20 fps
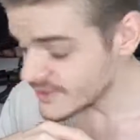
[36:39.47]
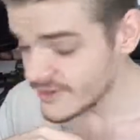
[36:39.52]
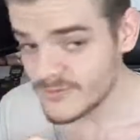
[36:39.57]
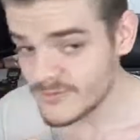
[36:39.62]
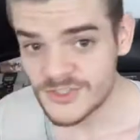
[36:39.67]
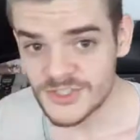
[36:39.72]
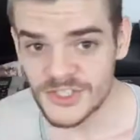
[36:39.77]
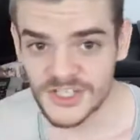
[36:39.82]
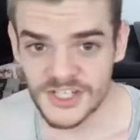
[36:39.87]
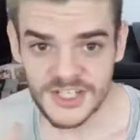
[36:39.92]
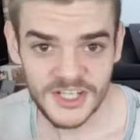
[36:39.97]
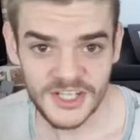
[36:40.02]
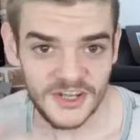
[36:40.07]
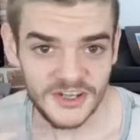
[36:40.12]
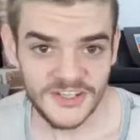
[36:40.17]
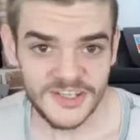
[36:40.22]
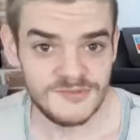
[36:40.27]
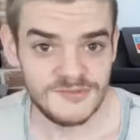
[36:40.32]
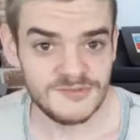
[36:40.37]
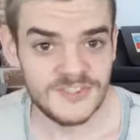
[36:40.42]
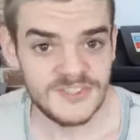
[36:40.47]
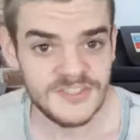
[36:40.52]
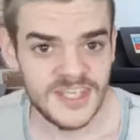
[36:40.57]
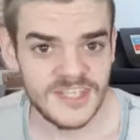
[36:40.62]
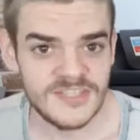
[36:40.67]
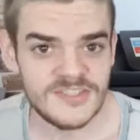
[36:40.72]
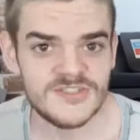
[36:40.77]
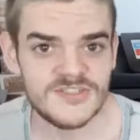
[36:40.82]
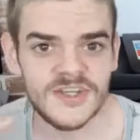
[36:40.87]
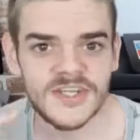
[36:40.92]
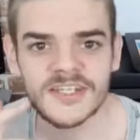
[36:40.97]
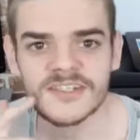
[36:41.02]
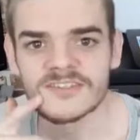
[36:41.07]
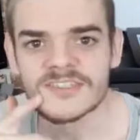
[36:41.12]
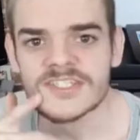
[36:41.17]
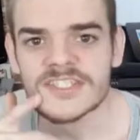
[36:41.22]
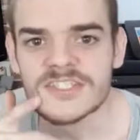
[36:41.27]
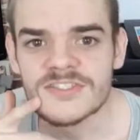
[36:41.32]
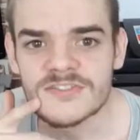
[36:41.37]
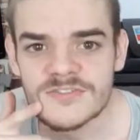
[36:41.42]
I'm just gonna kind of just get straight into it
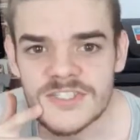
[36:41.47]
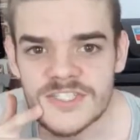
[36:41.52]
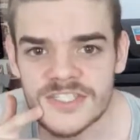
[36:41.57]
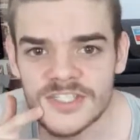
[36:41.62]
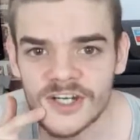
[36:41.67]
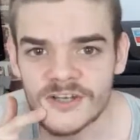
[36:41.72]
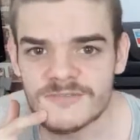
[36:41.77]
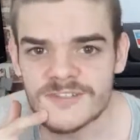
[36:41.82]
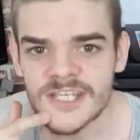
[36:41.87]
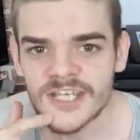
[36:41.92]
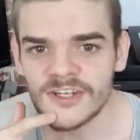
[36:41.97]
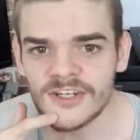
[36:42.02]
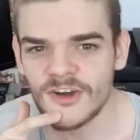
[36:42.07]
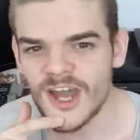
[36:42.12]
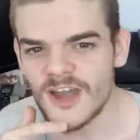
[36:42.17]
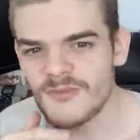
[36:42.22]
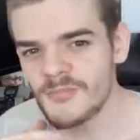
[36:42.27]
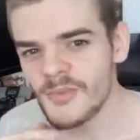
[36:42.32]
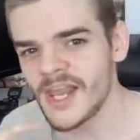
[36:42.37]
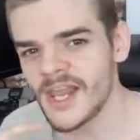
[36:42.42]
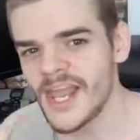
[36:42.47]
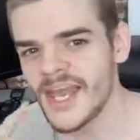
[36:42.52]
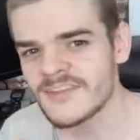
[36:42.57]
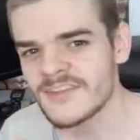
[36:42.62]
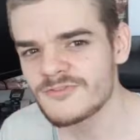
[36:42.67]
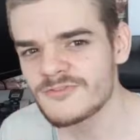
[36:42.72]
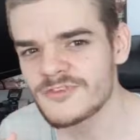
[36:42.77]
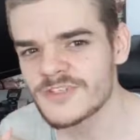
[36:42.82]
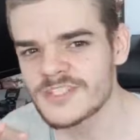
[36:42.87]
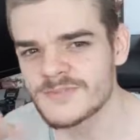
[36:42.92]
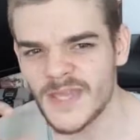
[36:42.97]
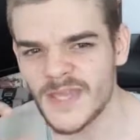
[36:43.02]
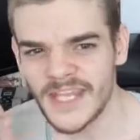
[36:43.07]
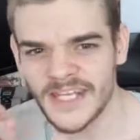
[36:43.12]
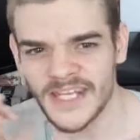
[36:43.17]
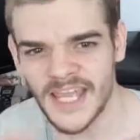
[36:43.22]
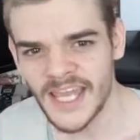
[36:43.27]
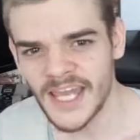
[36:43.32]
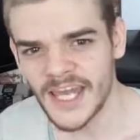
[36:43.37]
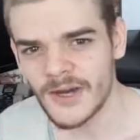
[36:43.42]
because obviously time's getting on. I planned for it to be
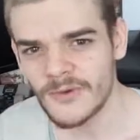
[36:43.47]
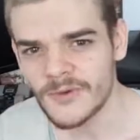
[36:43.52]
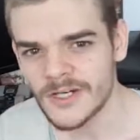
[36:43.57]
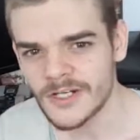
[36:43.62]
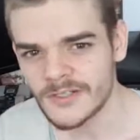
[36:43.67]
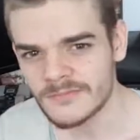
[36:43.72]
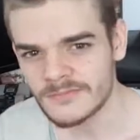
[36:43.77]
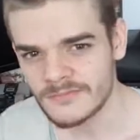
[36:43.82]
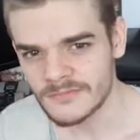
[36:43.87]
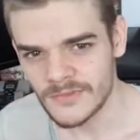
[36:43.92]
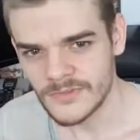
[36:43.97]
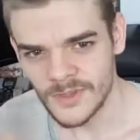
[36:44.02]
an hour.